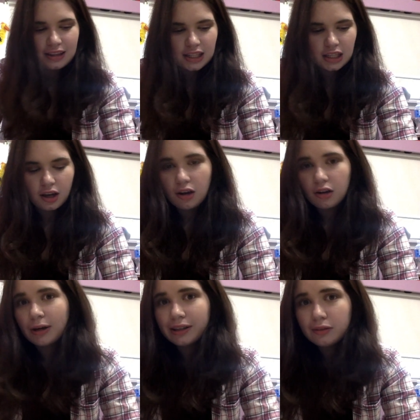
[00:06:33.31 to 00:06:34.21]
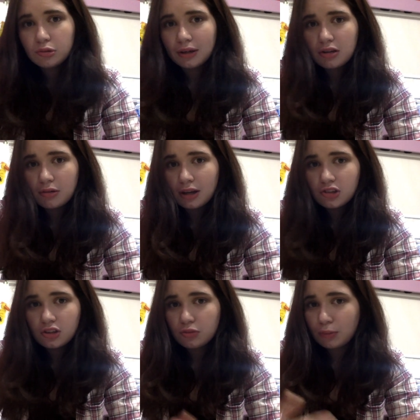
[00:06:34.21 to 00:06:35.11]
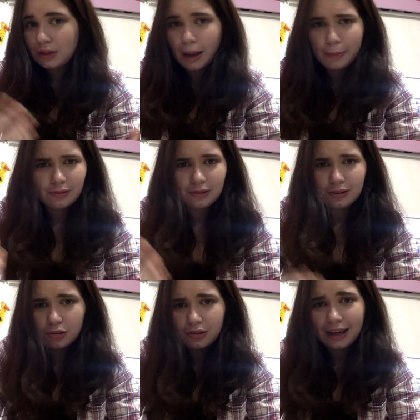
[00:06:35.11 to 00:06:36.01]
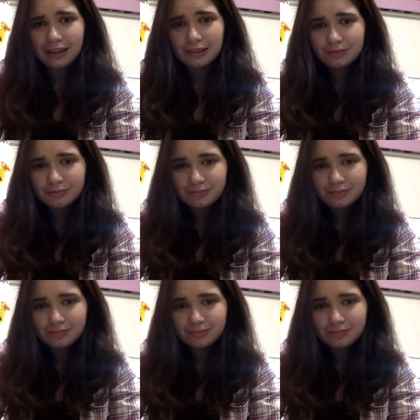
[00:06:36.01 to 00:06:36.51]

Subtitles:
the random 20 questions with absolutely no title.